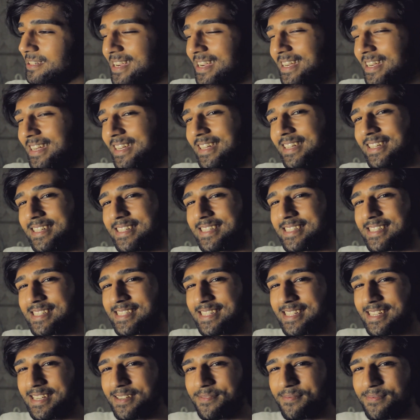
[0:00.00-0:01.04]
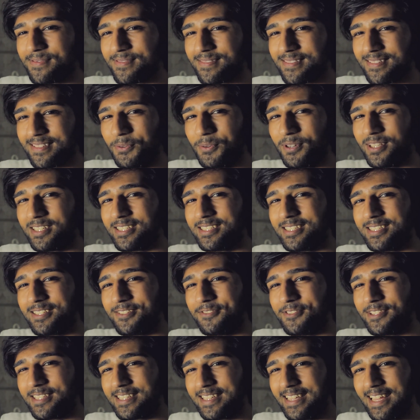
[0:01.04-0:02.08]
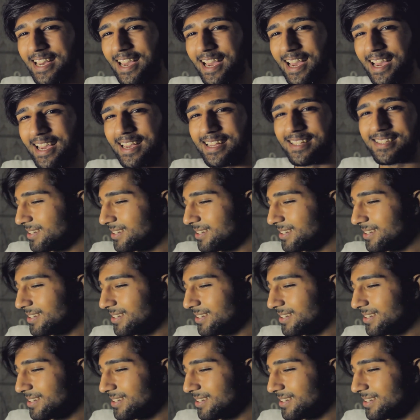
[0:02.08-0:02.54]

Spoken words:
hey, Hasib, what are you doing there?